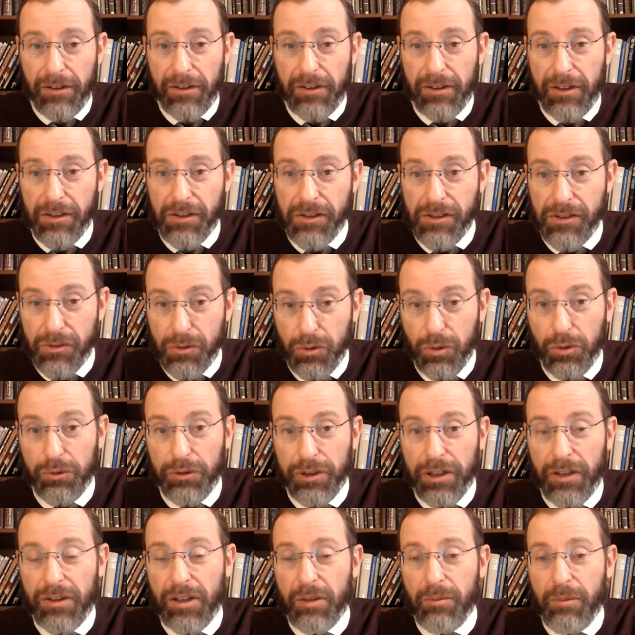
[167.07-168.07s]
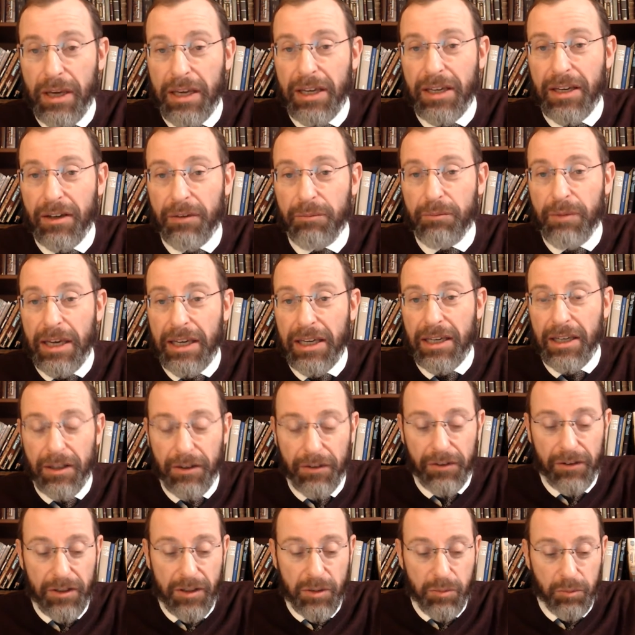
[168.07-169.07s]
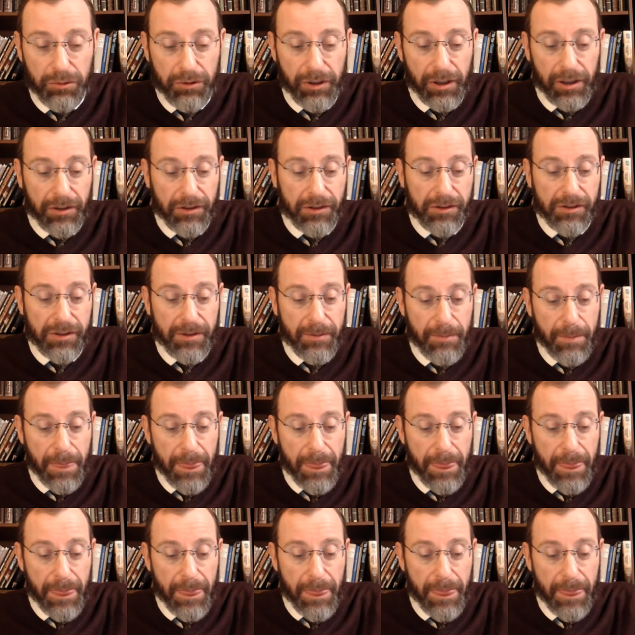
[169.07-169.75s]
this story of the making of these bricks.